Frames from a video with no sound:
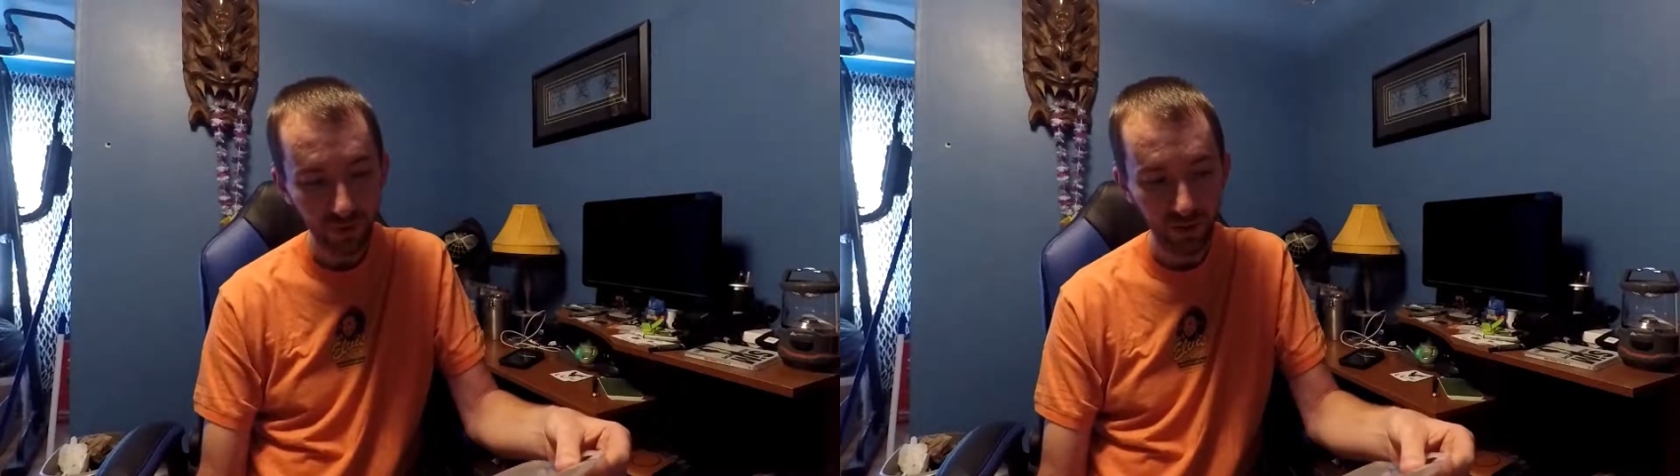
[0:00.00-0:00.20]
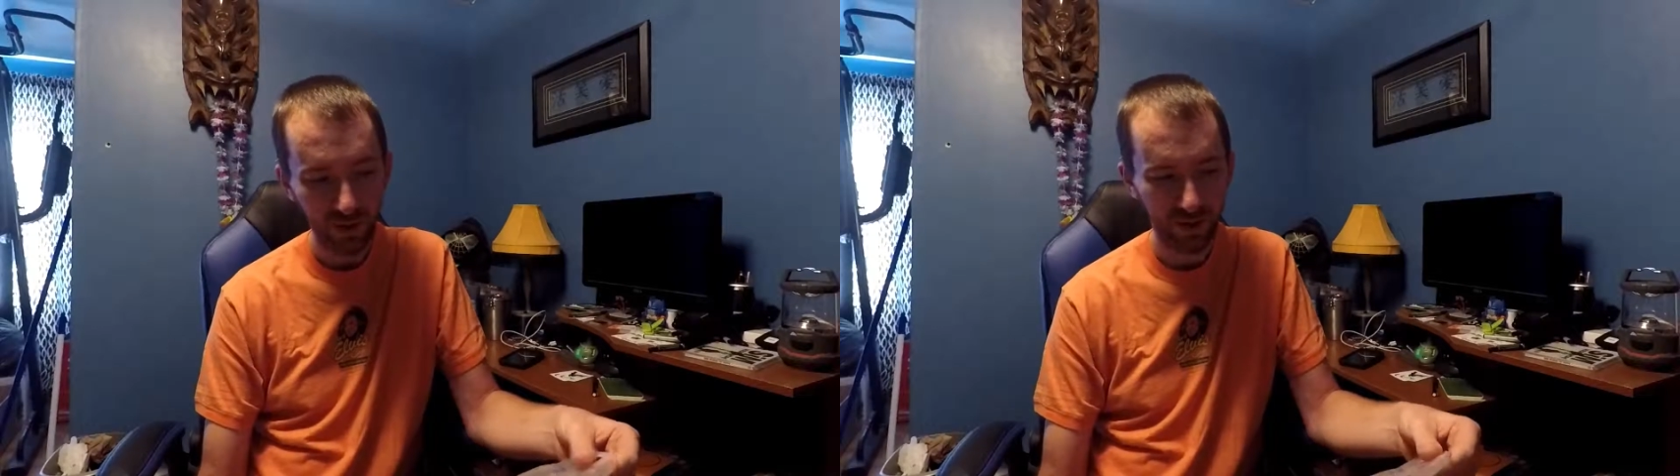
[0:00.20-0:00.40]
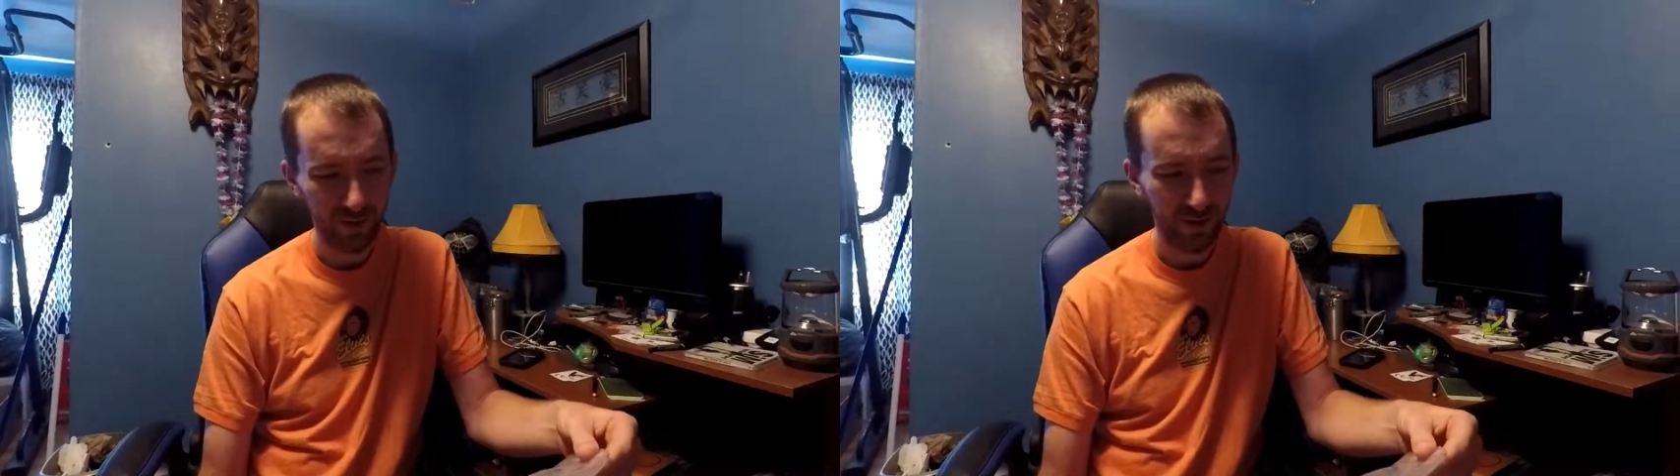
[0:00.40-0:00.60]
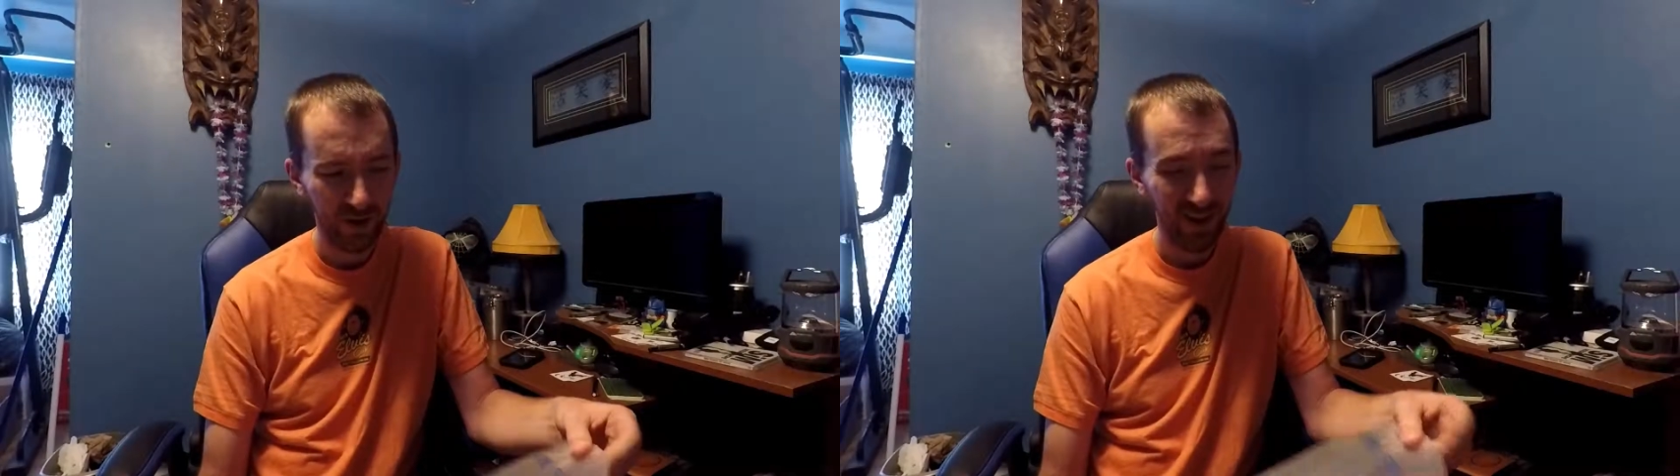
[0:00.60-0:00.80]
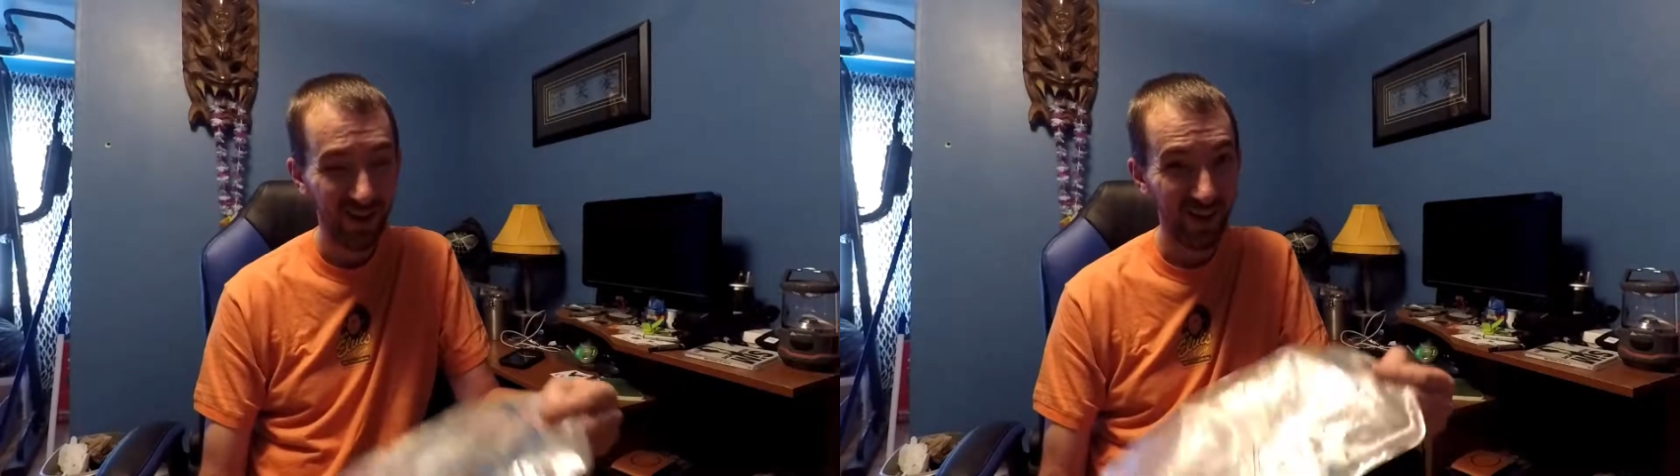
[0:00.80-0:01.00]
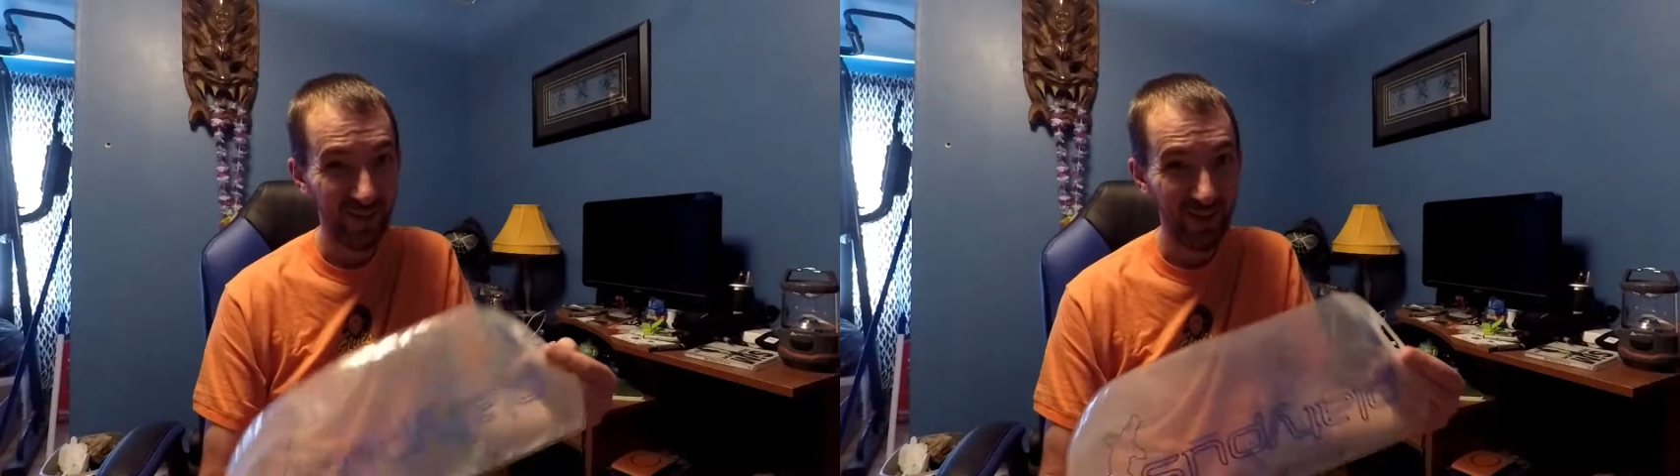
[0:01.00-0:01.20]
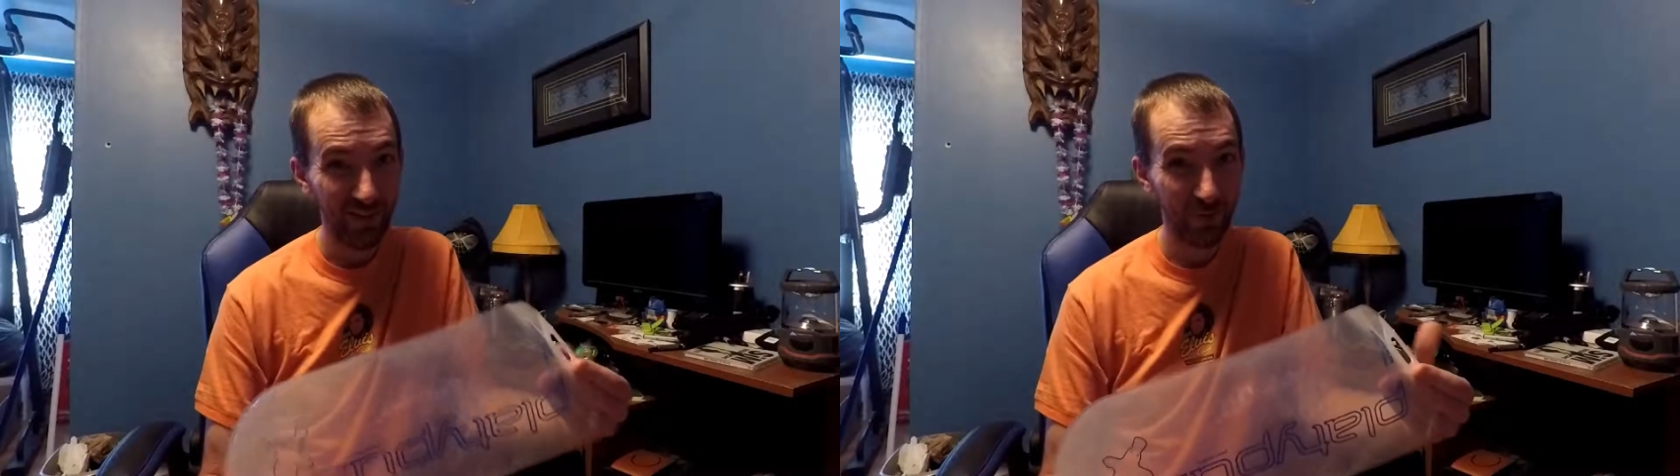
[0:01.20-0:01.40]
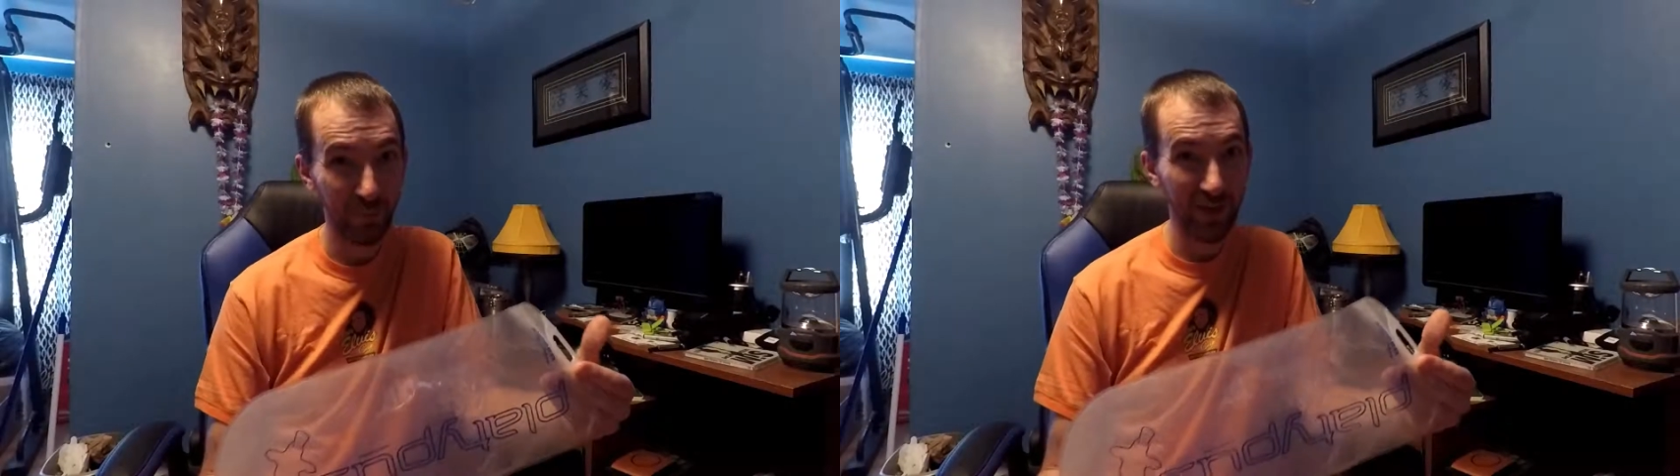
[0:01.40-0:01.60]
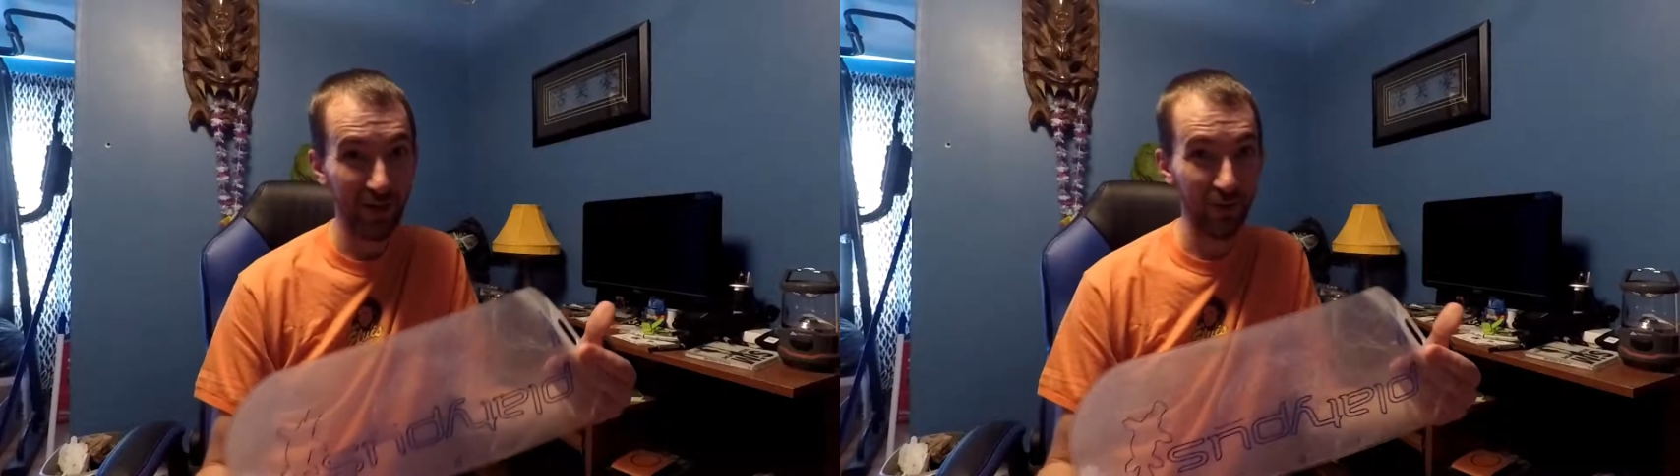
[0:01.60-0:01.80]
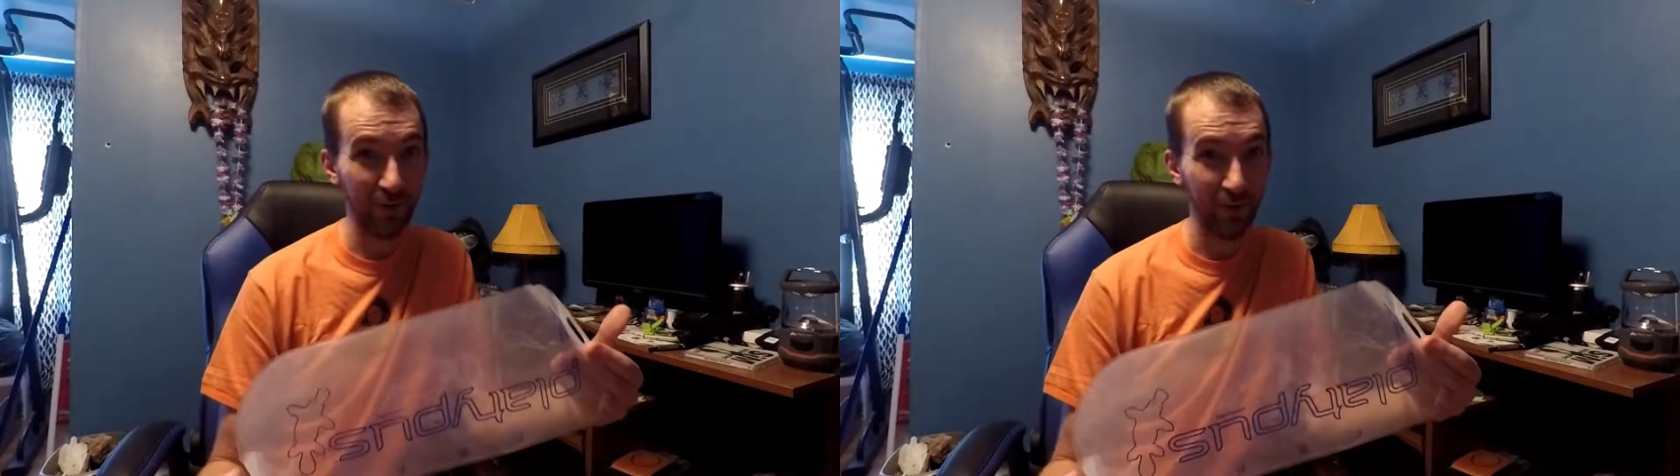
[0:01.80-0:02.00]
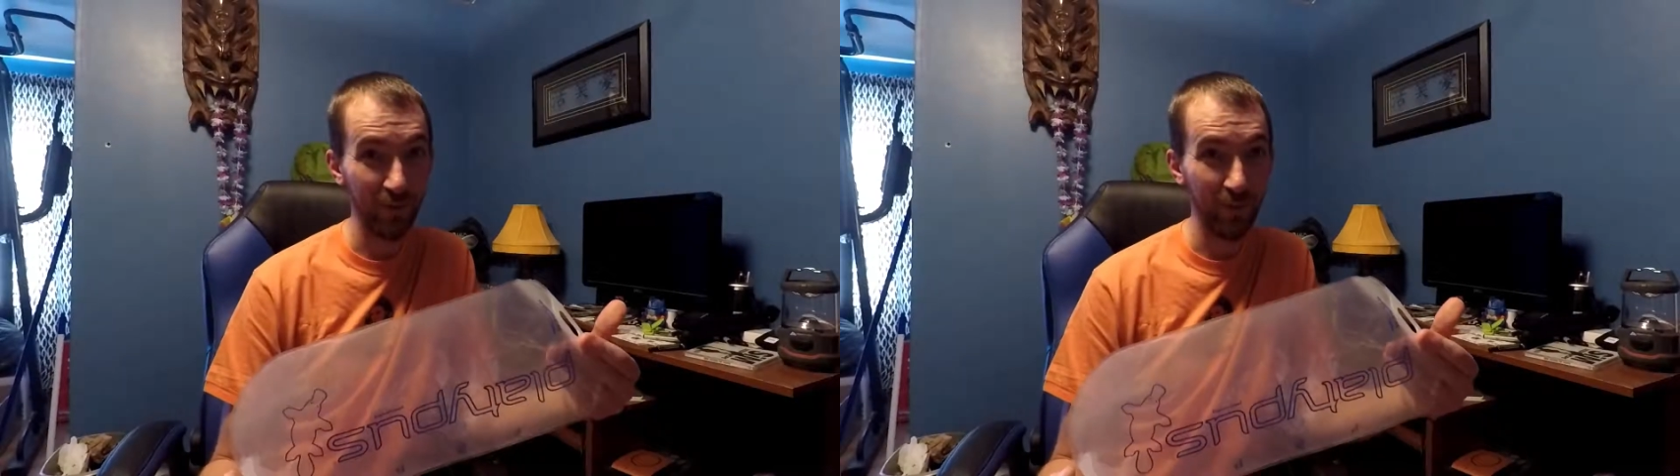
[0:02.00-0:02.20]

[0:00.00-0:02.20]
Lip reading: And I've had this bladder